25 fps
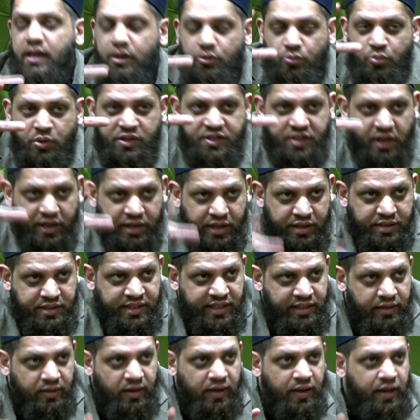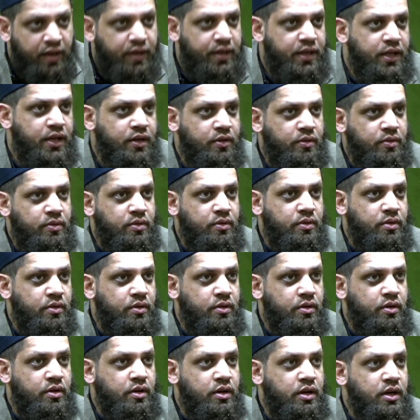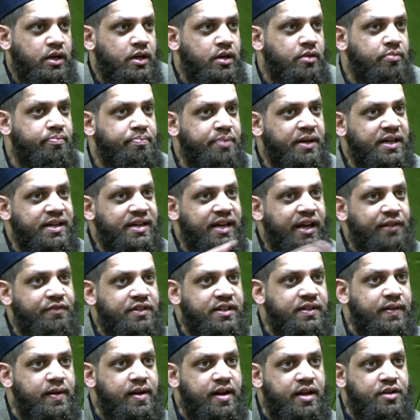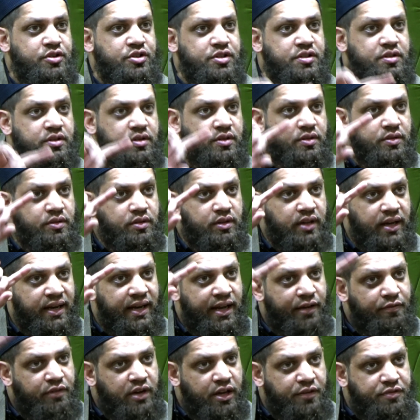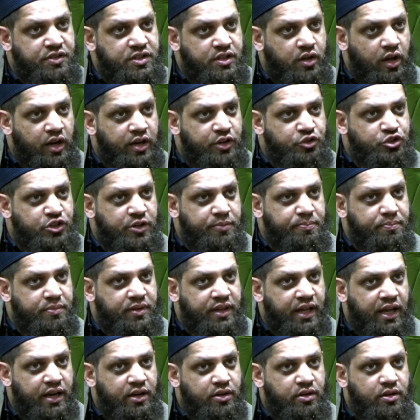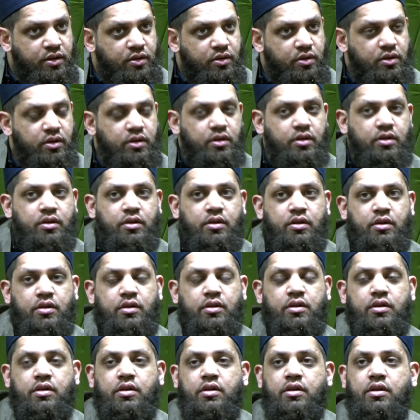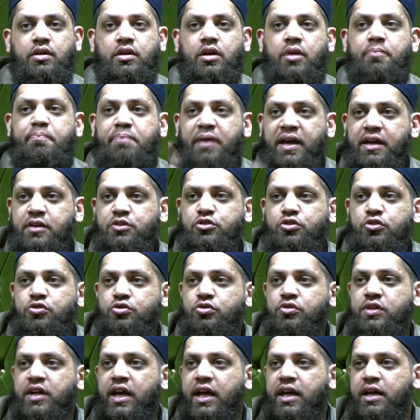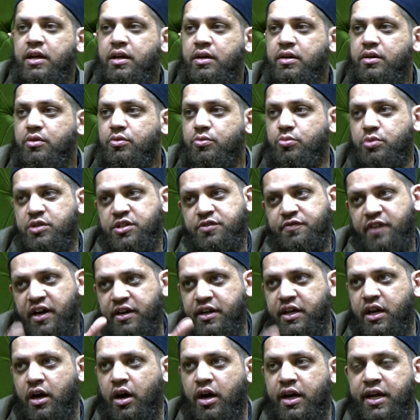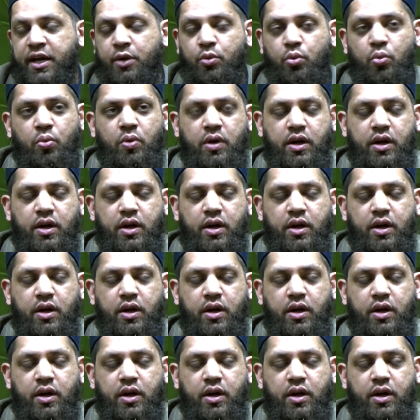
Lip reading: was on a decline, but nevertheless, the level of scholarship then, compared to today, was very high.